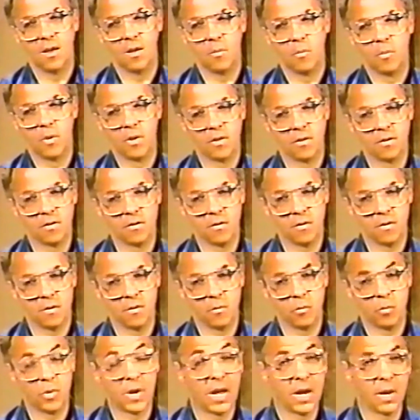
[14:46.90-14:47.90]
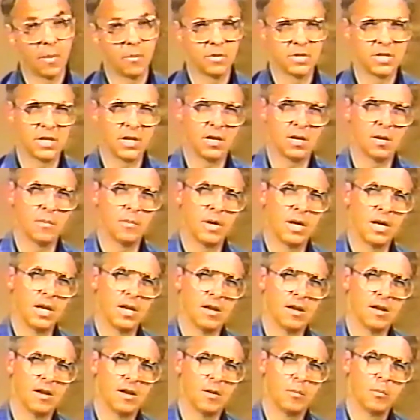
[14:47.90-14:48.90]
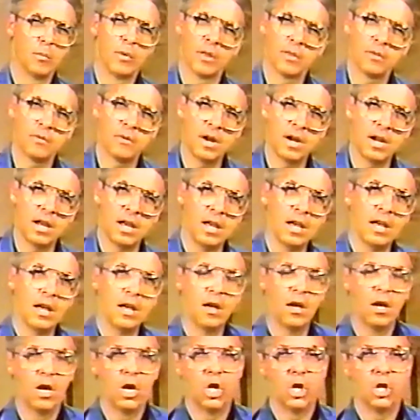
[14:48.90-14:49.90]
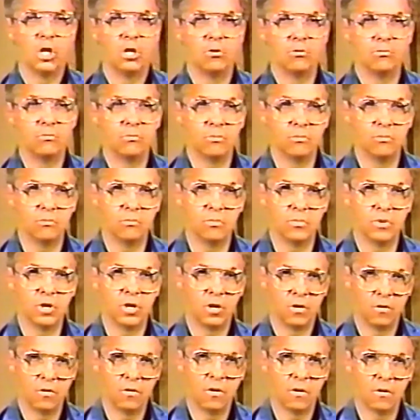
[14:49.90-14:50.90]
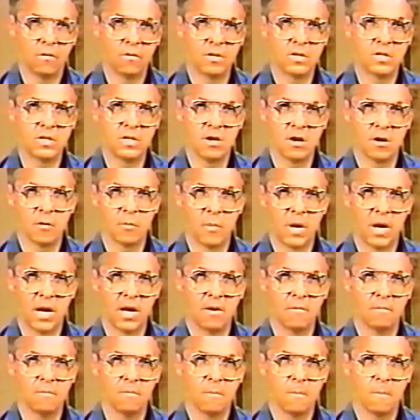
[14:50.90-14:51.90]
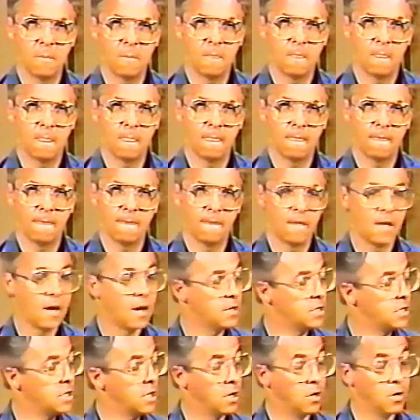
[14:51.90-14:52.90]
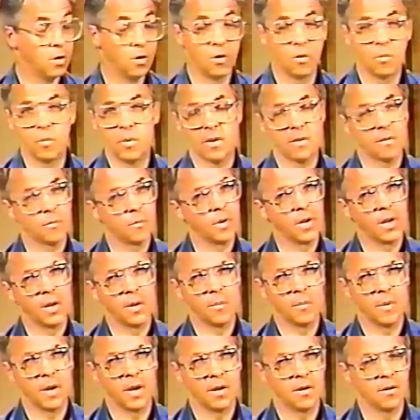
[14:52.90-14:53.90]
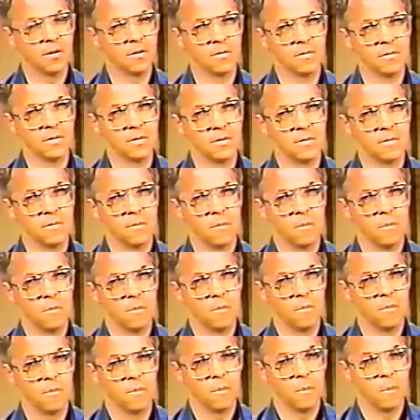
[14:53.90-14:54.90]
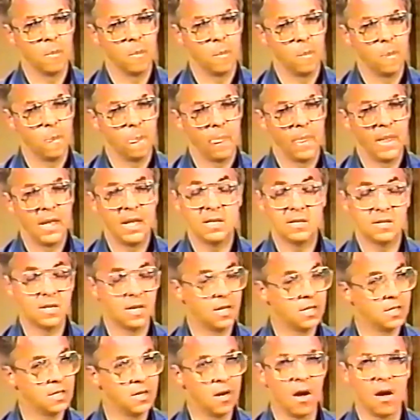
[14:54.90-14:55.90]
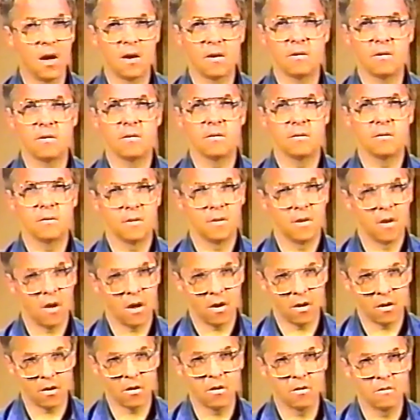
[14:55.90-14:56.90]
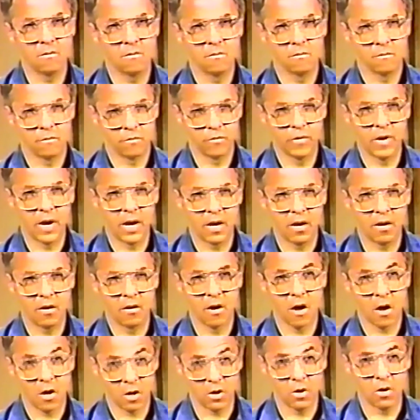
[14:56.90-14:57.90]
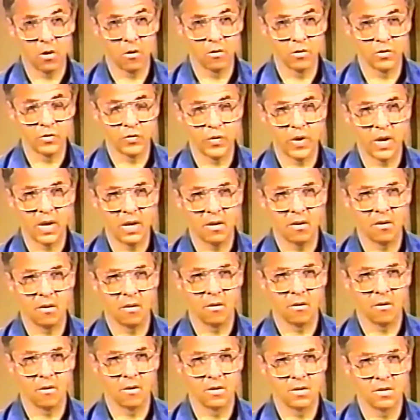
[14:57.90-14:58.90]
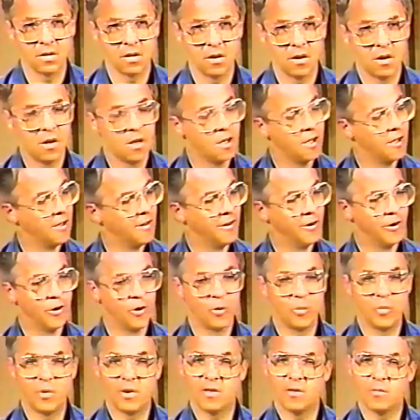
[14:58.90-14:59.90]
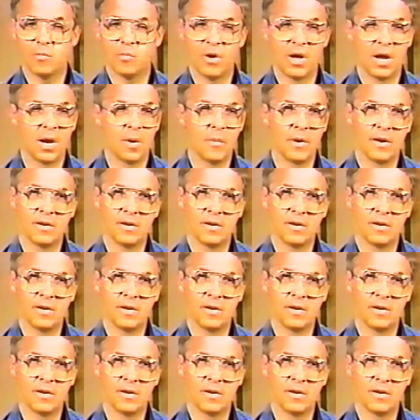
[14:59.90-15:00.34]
Brother Branham said to me, Brother Eddie, do you know this young man? I said, no, Brother Branham, I don't. He said, he's not a friend, not a close friend of yours. No, Brother Branham.